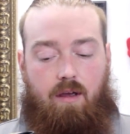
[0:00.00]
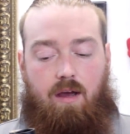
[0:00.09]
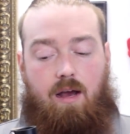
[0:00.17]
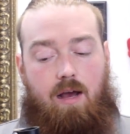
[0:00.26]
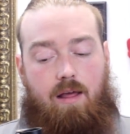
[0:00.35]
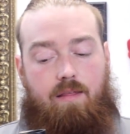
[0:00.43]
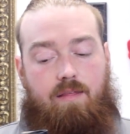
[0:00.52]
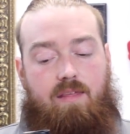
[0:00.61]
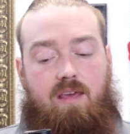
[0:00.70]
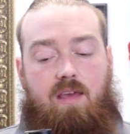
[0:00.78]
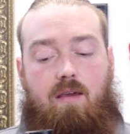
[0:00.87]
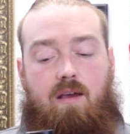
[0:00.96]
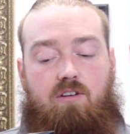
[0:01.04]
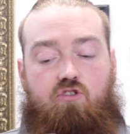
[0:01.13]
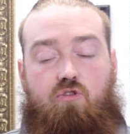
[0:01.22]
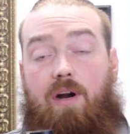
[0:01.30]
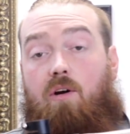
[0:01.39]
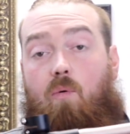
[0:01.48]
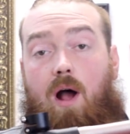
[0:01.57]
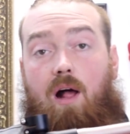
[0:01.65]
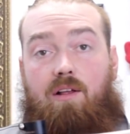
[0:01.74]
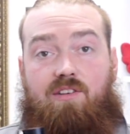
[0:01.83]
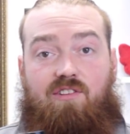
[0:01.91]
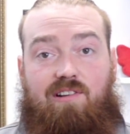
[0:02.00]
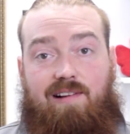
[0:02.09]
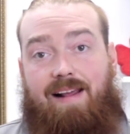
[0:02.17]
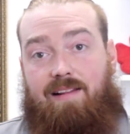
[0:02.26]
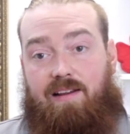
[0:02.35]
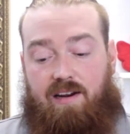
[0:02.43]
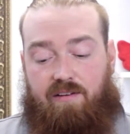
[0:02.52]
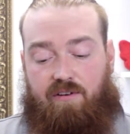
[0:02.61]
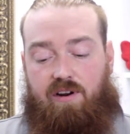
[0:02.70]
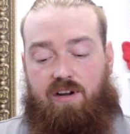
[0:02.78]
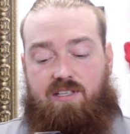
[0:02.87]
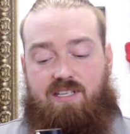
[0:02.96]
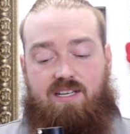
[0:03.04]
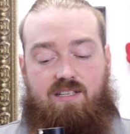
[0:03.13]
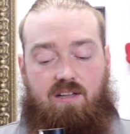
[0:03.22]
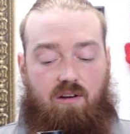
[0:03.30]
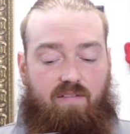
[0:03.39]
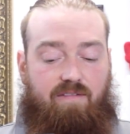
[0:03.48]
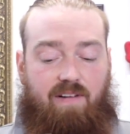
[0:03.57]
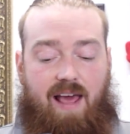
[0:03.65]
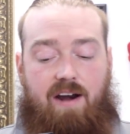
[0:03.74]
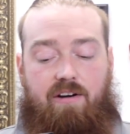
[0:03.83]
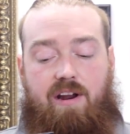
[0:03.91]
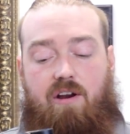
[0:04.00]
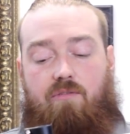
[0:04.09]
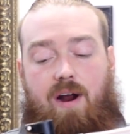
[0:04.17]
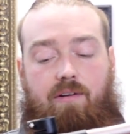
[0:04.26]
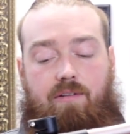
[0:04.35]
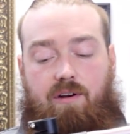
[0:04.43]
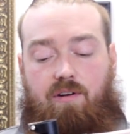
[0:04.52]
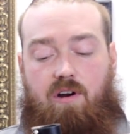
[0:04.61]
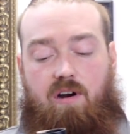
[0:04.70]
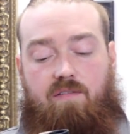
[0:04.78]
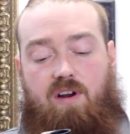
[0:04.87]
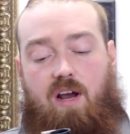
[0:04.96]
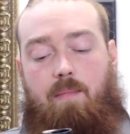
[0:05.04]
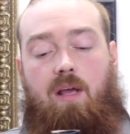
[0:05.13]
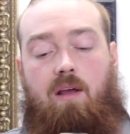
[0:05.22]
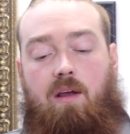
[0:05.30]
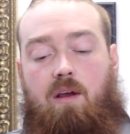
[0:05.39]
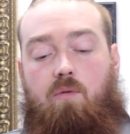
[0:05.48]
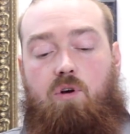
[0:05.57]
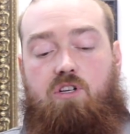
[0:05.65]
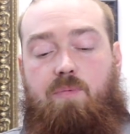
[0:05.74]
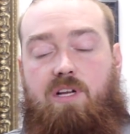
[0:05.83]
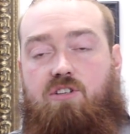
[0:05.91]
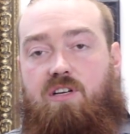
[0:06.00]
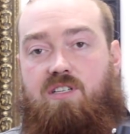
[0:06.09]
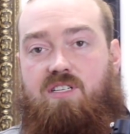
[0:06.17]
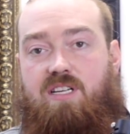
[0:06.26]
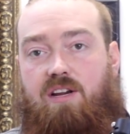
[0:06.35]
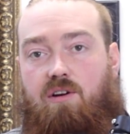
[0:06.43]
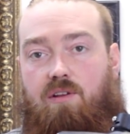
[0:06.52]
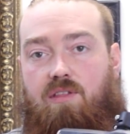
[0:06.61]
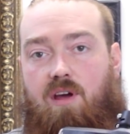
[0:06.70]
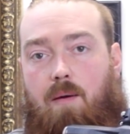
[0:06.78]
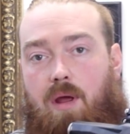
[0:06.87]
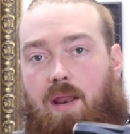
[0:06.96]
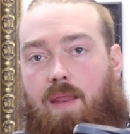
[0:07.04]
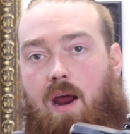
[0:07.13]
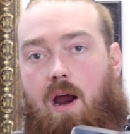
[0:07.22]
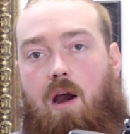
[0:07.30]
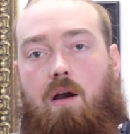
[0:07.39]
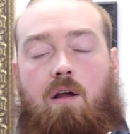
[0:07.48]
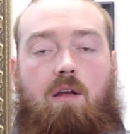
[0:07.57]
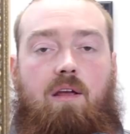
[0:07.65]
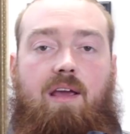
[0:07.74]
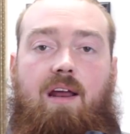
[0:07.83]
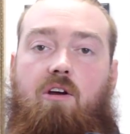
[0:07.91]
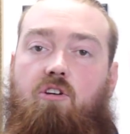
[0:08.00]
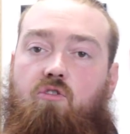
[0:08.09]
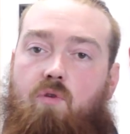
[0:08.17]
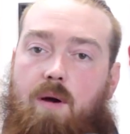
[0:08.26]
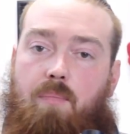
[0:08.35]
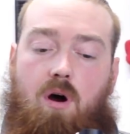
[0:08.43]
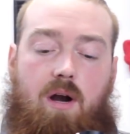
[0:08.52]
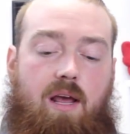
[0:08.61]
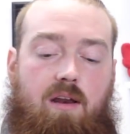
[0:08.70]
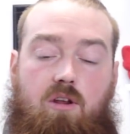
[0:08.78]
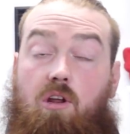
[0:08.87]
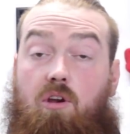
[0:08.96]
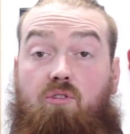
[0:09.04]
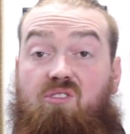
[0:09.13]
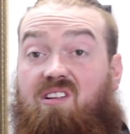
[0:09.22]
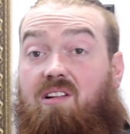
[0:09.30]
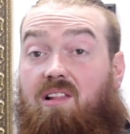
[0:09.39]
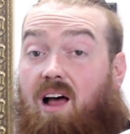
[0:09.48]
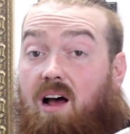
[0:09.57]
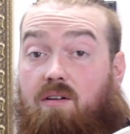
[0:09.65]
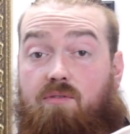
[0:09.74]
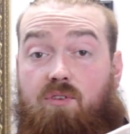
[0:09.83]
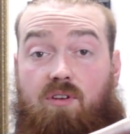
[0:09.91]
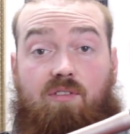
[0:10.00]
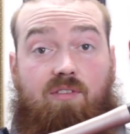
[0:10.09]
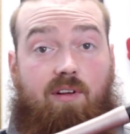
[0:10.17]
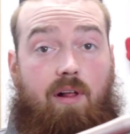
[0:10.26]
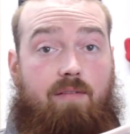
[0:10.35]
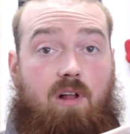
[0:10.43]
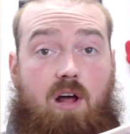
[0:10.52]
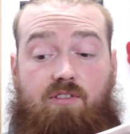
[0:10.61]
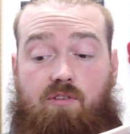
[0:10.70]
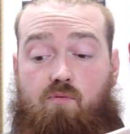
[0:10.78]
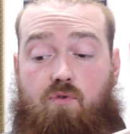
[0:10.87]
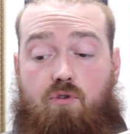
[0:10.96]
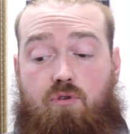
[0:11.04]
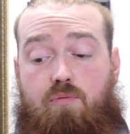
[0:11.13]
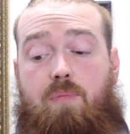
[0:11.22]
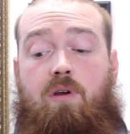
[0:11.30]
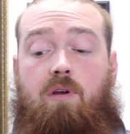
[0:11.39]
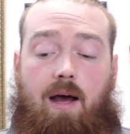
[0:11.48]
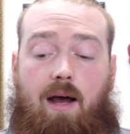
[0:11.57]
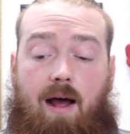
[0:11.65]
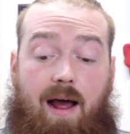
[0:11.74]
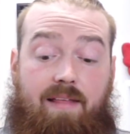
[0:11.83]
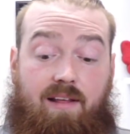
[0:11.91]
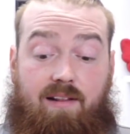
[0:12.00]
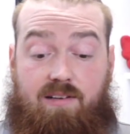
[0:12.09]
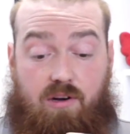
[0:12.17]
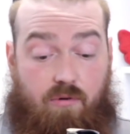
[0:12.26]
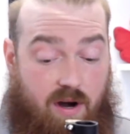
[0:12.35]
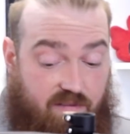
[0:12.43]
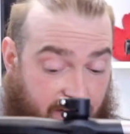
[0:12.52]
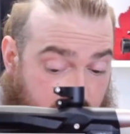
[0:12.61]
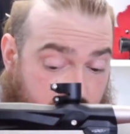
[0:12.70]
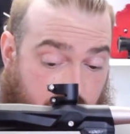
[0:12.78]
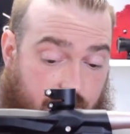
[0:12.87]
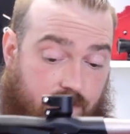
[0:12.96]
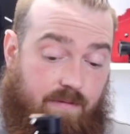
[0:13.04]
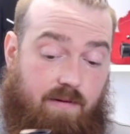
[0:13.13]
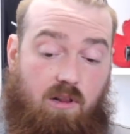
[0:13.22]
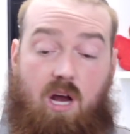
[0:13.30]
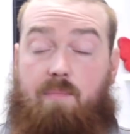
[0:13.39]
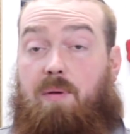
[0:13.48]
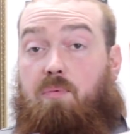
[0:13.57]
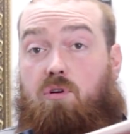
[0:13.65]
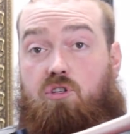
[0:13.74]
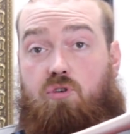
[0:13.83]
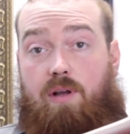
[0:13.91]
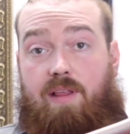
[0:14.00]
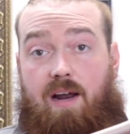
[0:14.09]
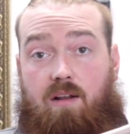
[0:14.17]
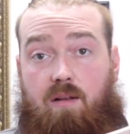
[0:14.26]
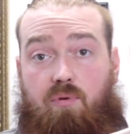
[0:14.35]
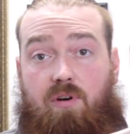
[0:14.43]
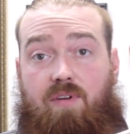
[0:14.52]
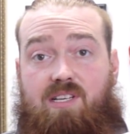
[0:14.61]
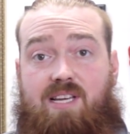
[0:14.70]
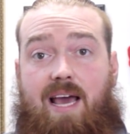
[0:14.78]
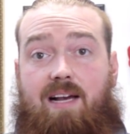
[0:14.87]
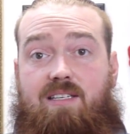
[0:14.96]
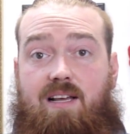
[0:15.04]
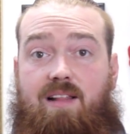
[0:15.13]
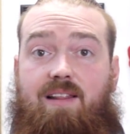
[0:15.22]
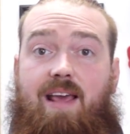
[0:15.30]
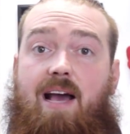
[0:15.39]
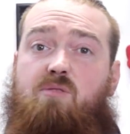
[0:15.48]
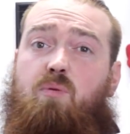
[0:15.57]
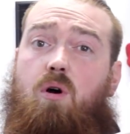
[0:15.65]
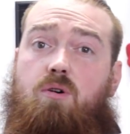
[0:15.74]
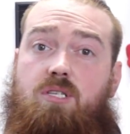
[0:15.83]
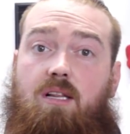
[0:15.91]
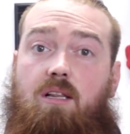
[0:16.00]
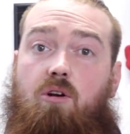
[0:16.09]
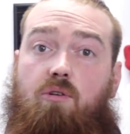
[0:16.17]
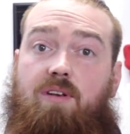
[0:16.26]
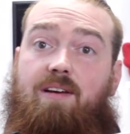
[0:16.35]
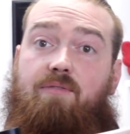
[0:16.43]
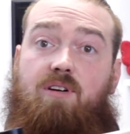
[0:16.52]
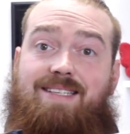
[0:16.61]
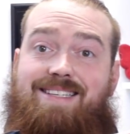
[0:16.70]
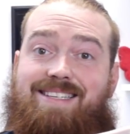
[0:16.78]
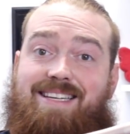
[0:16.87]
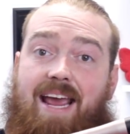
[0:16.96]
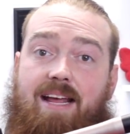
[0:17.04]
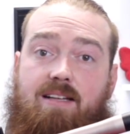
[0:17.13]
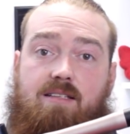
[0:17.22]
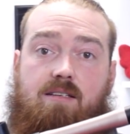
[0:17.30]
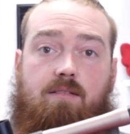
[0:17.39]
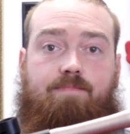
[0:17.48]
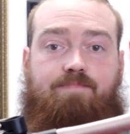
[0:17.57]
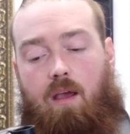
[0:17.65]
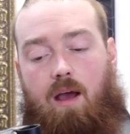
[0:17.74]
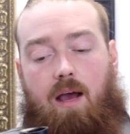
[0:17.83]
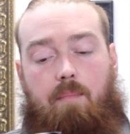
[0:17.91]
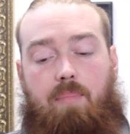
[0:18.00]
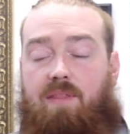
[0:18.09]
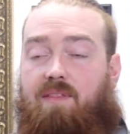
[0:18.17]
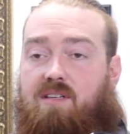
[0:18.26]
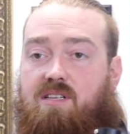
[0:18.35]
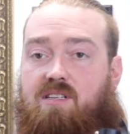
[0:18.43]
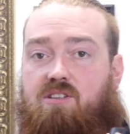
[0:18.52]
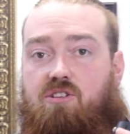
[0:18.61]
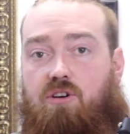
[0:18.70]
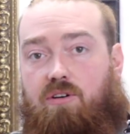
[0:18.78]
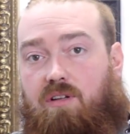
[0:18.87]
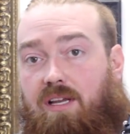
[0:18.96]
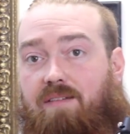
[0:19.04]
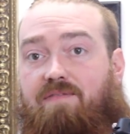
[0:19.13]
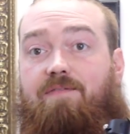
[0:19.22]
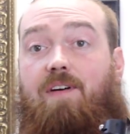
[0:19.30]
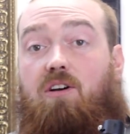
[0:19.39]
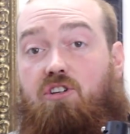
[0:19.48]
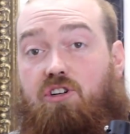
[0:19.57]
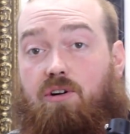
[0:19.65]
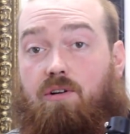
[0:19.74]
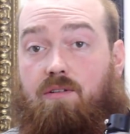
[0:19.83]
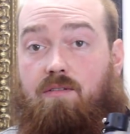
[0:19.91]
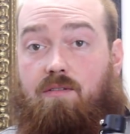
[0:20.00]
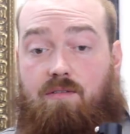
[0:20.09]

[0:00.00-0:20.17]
The trigger well is slightly different. You can see it's a little flatter here rather than curved up, which means you can stick your thumb in there, get a good grip on it. You could use gloves and still have lots of room. I think that's a great feature. A lot of people enjoyed that on the previous axe. I think the Axe Pro is a little different stance, but this is certainly functional.